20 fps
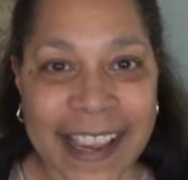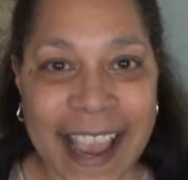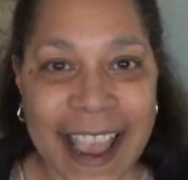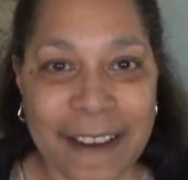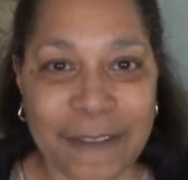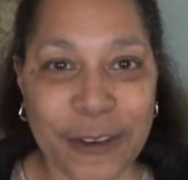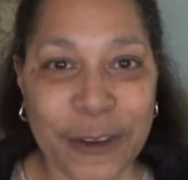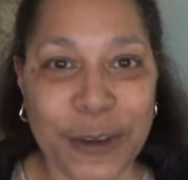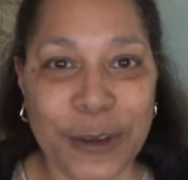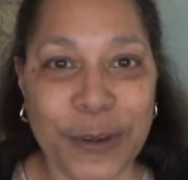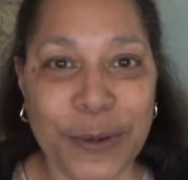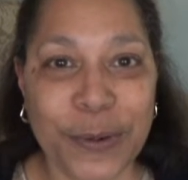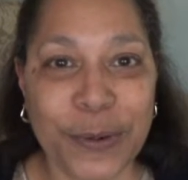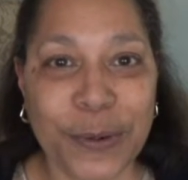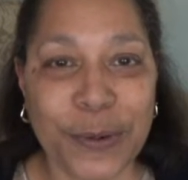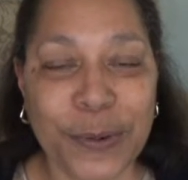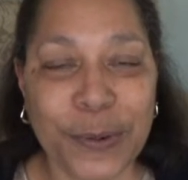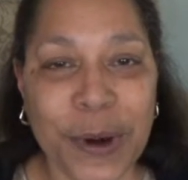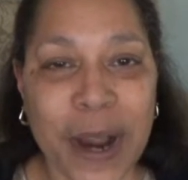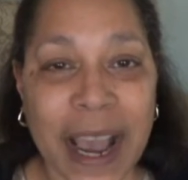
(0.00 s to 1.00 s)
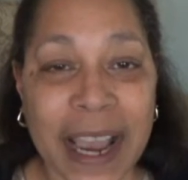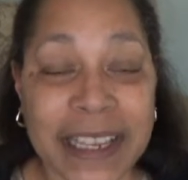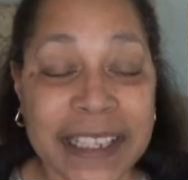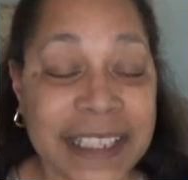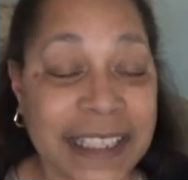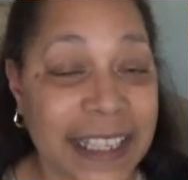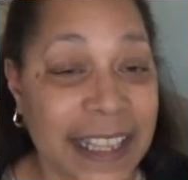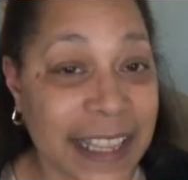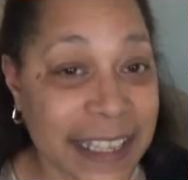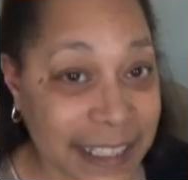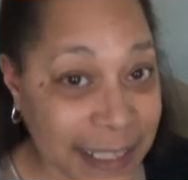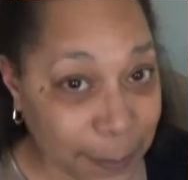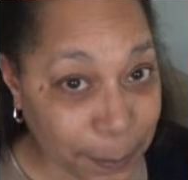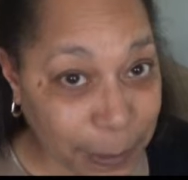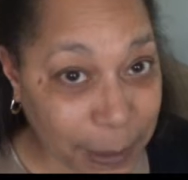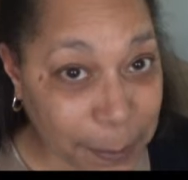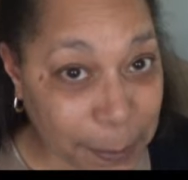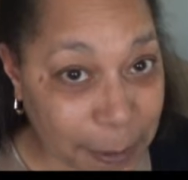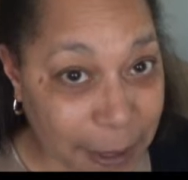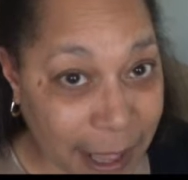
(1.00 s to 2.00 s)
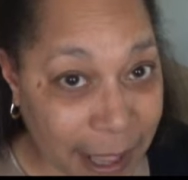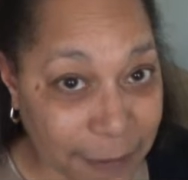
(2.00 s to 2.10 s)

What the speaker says: I see that some people